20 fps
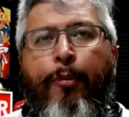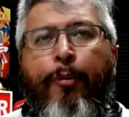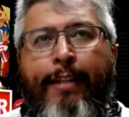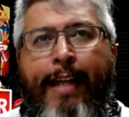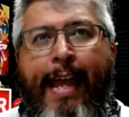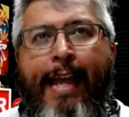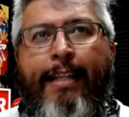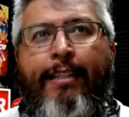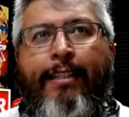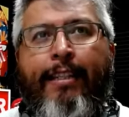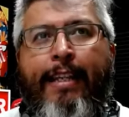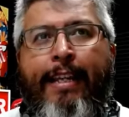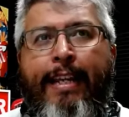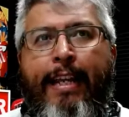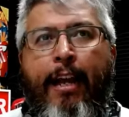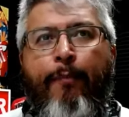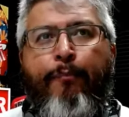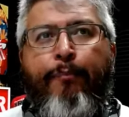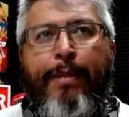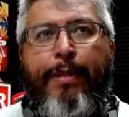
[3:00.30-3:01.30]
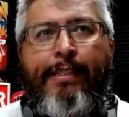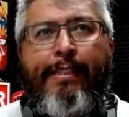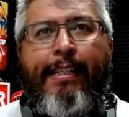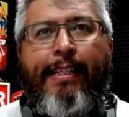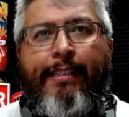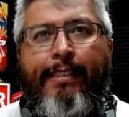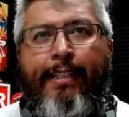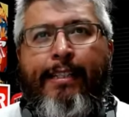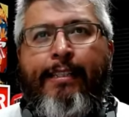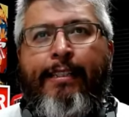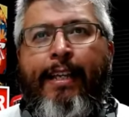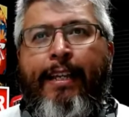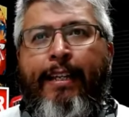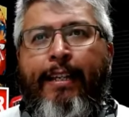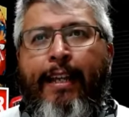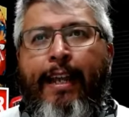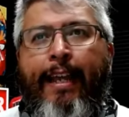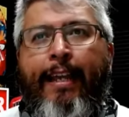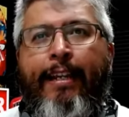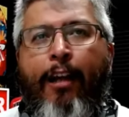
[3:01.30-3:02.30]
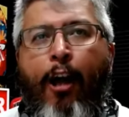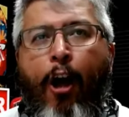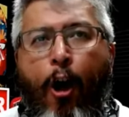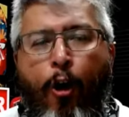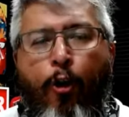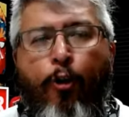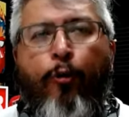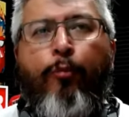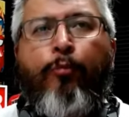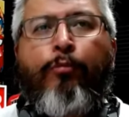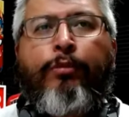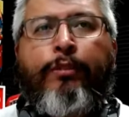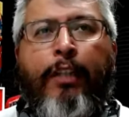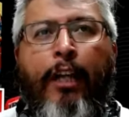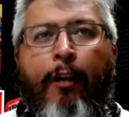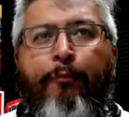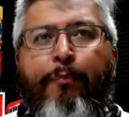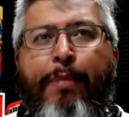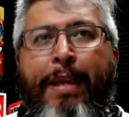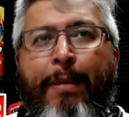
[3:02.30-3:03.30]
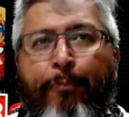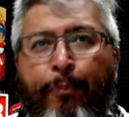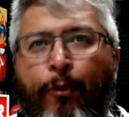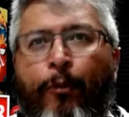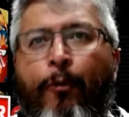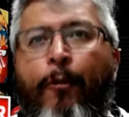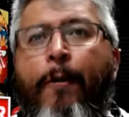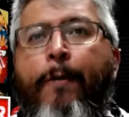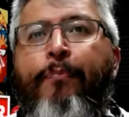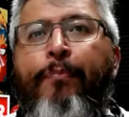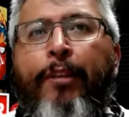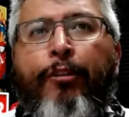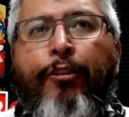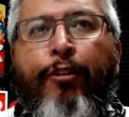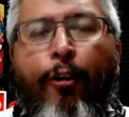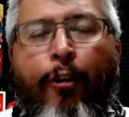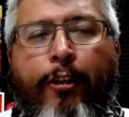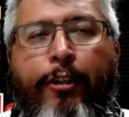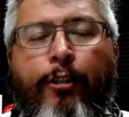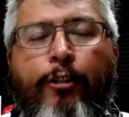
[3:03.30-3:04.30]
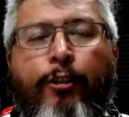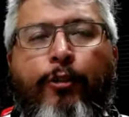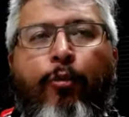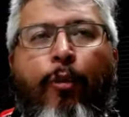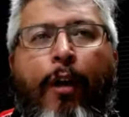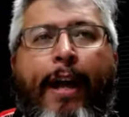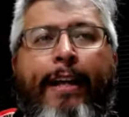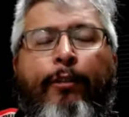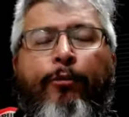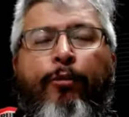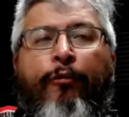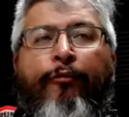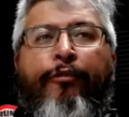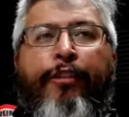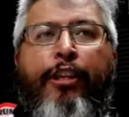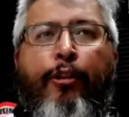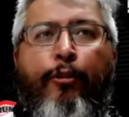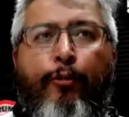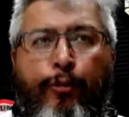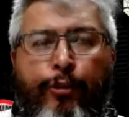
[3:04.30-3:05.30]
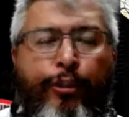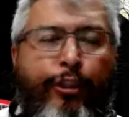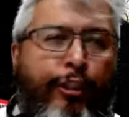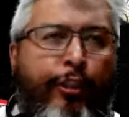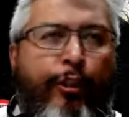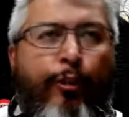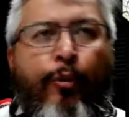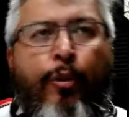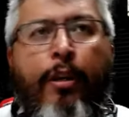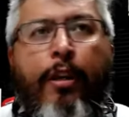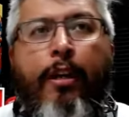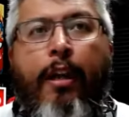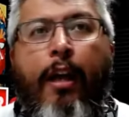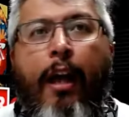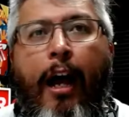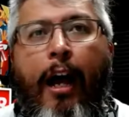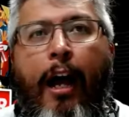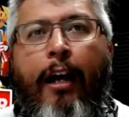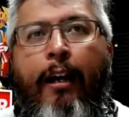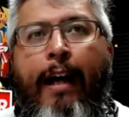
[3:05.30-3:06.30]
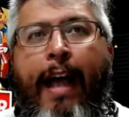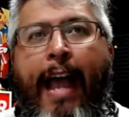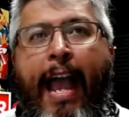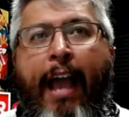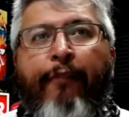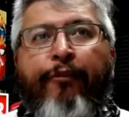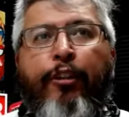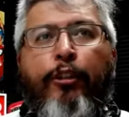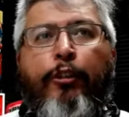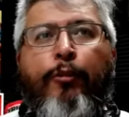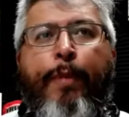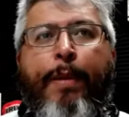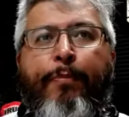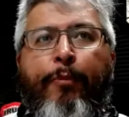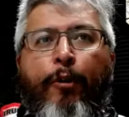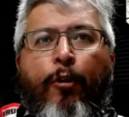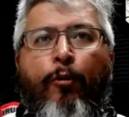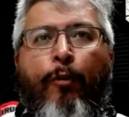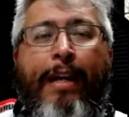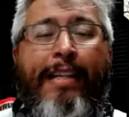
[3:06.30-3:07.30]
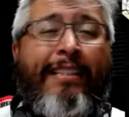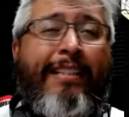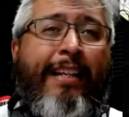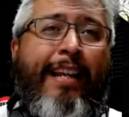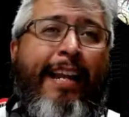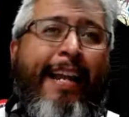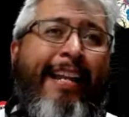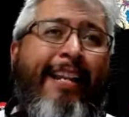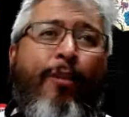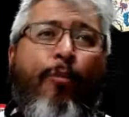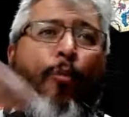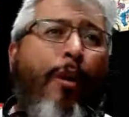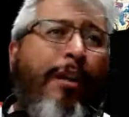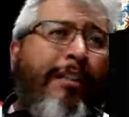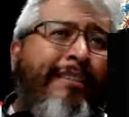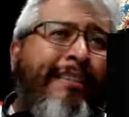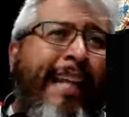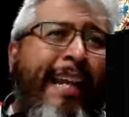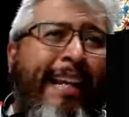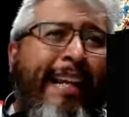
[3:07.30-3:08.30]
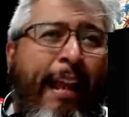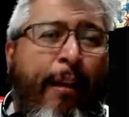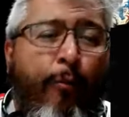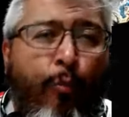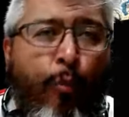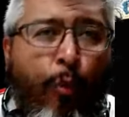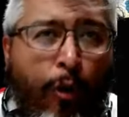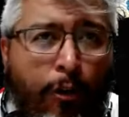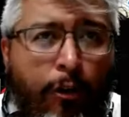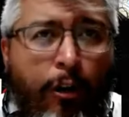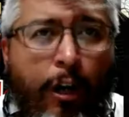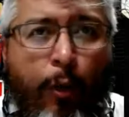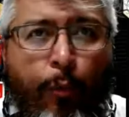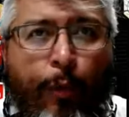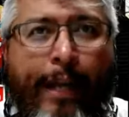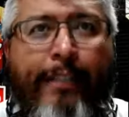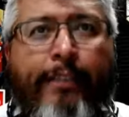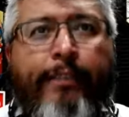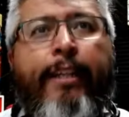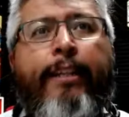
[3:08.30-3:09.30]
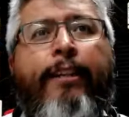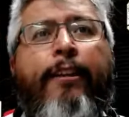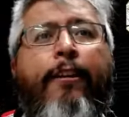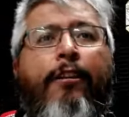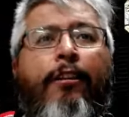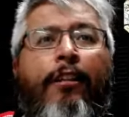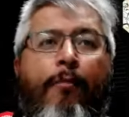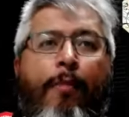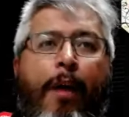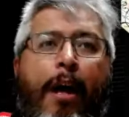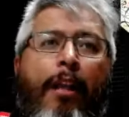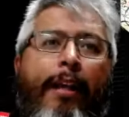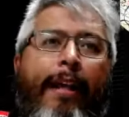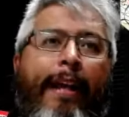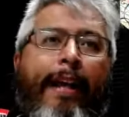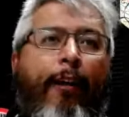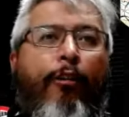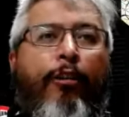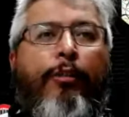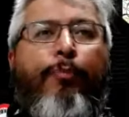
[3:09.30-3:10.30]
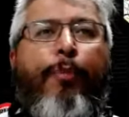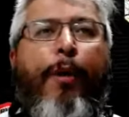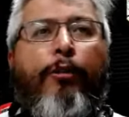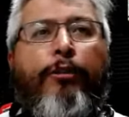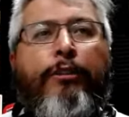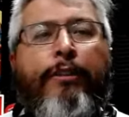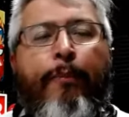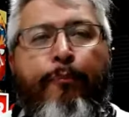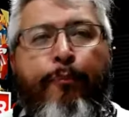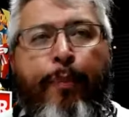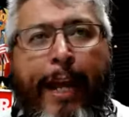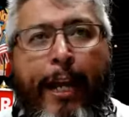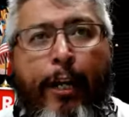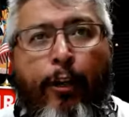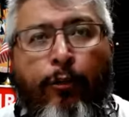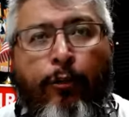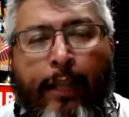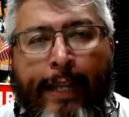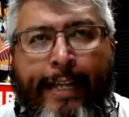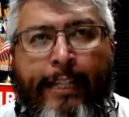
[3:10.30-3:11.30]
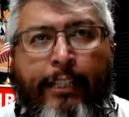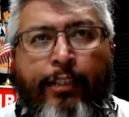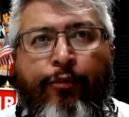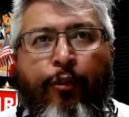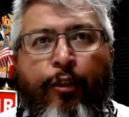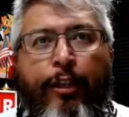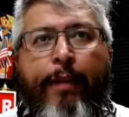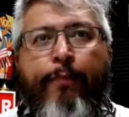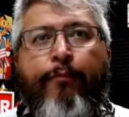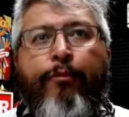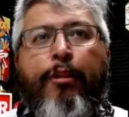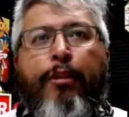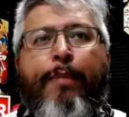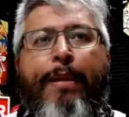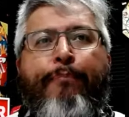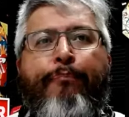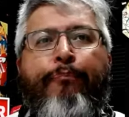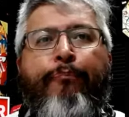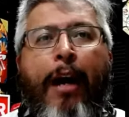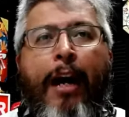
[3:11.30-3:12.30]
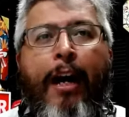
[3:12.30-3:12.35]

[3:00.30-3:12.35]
protect the businesses and homes of people during those riots, refused to have those people arrested. And the ones that they were arrested, Kamala Harris posted bail links for them to be